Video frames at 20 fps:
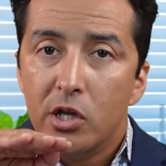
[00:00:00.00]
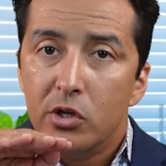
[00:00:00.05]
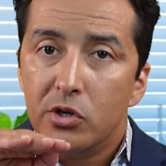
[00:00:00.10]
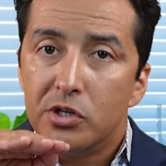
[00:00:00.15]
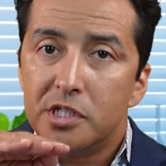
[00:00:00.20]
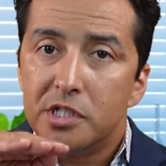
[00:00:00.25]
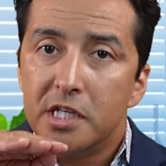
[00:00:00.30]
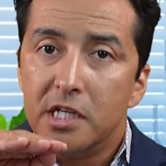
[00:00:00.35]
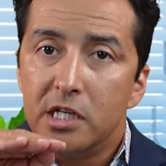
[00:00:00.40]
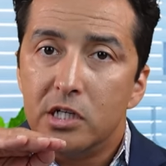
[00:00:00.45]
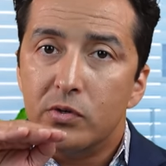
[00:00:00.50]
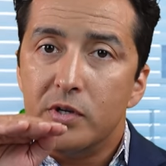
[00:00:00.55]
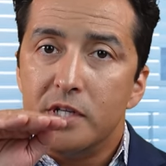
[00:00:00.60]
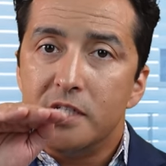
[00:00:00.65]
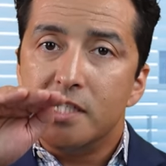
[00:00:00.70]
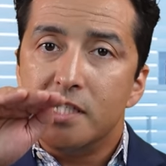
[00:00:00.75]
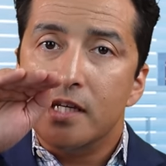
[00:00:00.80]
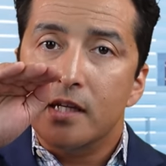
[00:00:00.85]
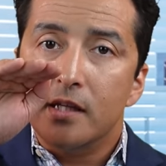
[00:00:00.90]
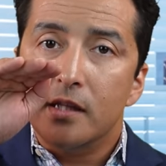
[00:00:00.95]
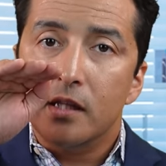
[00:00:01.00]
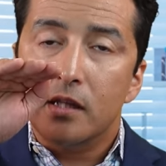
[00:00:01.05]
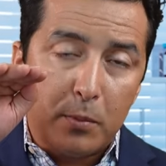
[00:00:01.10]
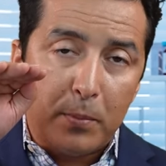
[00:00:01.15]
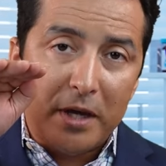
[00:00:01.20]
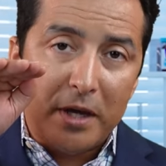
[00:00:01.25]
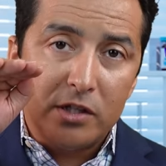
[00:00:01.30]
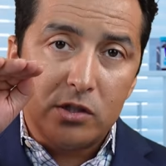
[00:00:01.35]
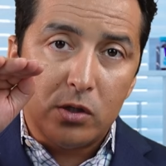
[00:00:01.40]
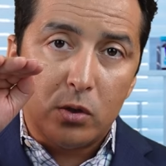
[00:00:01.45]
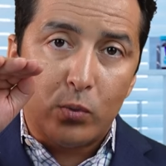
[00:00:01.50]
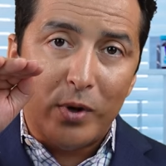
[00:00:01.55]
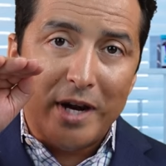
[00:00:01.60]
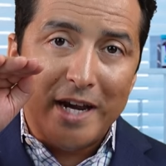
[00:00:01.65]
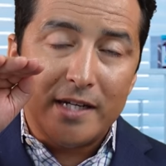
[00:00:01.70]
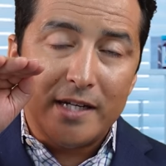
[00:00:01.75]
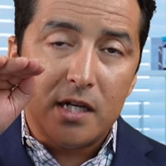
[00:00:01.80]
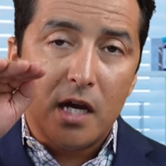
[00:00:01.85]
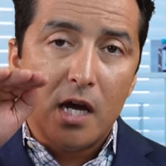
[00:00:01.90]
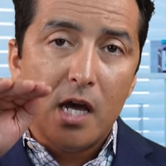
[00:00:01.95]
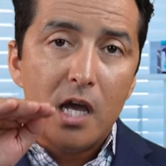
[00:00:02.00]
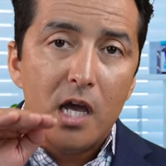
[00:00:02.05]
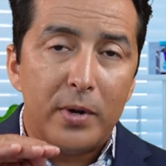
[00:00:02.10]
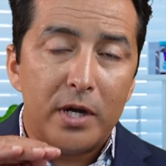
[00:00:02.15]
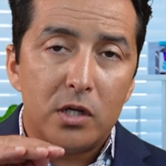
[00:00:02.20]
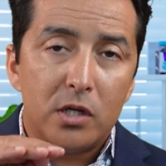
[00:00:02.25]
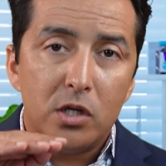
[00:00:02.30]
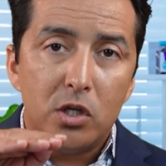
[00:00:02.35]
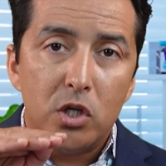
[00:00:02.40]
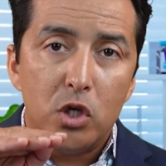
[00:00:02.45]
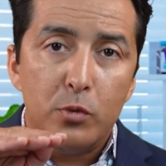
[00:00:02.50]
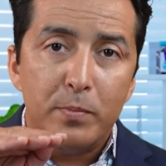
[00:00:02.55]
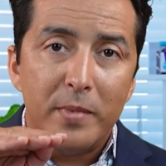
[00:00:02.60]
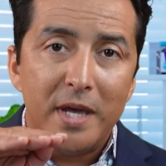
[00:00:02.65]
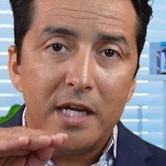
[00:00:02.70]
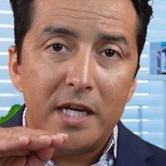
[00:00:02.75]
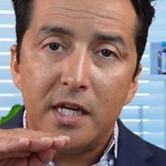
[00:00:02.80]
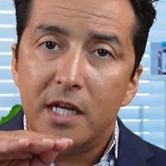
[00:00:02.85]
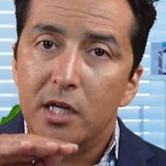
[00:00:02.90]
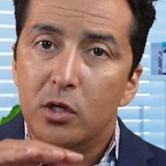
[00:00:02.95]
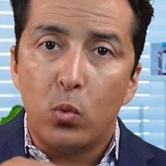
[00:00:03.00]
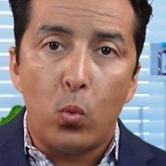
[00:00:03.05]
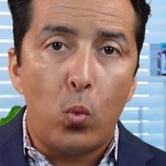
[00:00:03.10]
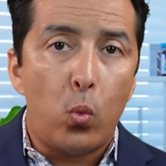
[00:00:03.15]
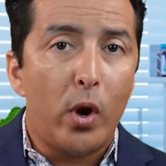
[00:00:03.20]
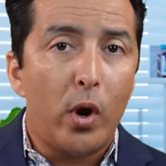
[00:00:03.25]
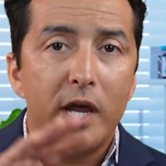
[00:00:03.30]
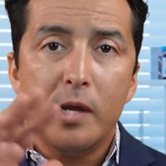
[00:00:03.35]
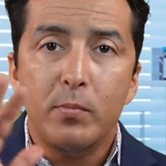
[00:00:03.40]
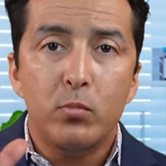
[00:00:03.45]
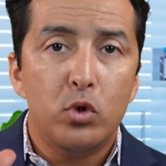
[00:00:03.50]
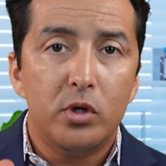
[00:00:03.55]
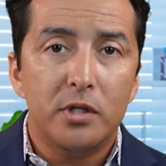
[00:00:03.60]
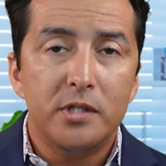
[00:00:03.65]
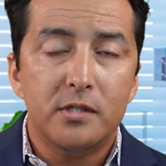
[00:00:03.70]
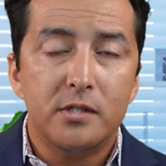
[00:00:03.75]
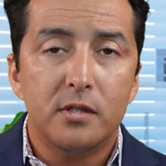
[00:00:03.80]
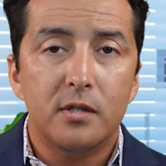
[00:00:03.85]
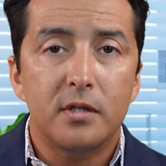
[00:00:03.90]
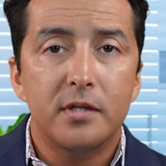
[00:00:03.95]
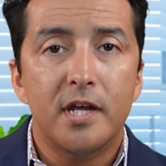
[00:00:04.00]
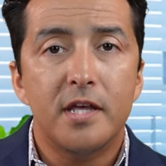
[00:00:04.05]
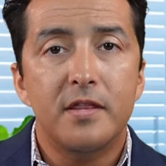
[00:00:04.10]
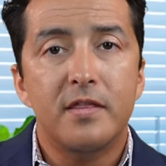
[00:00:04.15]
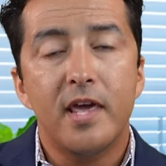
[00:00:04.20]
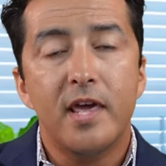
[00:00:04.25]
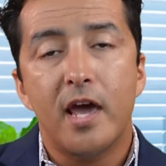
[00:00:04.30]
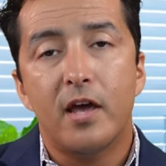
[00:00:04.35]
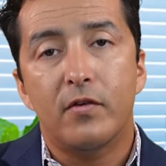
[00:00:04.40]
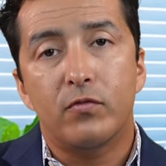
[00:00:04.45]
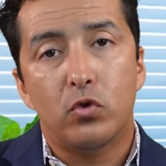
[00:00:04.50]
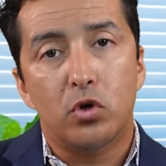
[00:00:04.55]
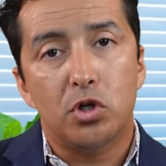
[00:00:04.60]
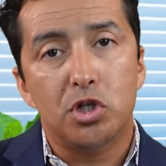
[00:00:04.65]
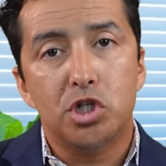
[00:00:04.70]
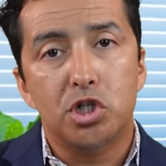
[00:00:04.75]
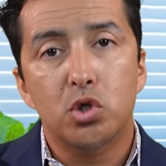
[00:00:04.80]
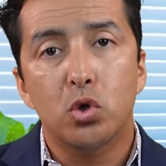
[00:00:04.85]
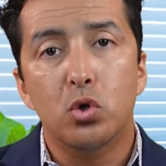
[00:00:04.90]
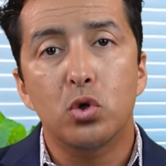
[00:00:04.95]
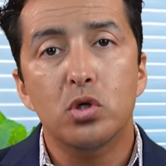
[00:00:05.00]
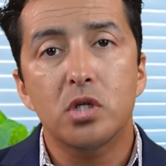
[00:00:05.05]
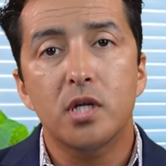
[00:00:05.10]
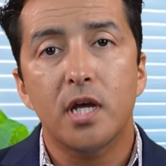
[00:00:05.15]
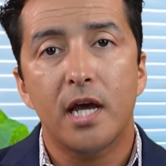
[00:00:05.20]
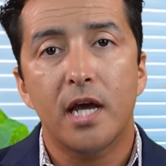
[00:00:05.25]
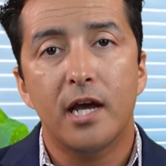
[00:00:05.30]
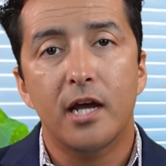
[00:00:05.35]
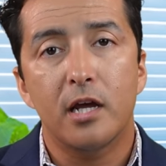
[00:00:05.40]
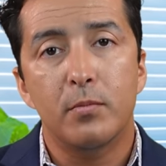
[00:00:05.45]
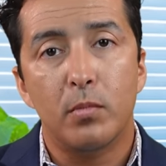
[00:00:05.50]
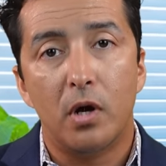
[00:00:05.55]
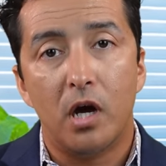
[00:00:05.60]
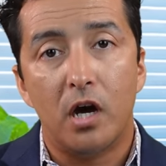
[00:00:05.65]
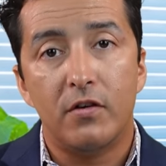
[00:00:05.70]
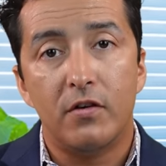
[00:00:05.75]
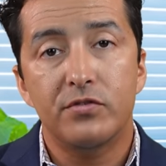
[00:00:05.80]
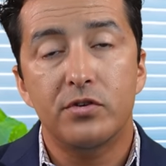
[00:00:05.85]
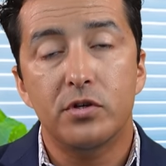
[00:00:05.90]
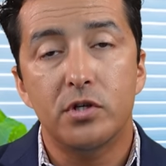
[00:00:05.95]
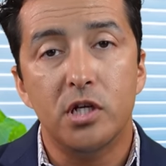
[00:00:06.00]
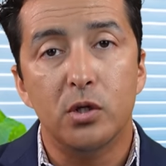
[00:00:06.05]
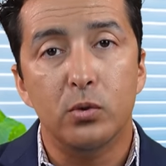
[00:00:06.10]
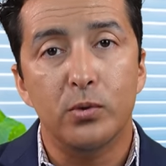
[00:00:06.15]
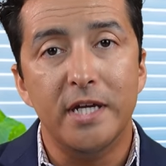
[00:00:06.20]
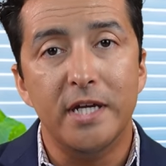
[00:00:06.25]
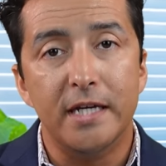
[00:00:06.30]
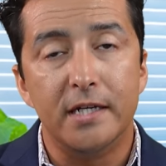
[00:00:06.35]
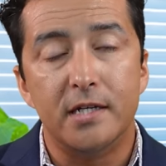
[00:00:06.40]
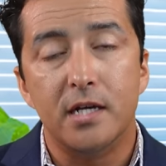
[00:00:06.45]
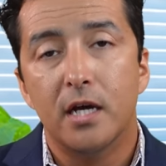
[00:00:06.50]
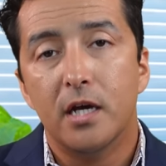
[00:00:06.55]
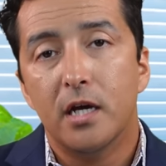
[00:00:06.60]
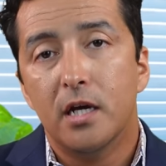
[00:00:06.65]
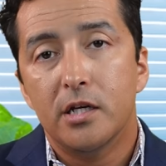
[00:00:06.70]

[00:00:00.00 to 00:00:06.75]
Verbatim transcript: You're just increasing the basal rate, but you may need way more insulin than that for a short time after you eat.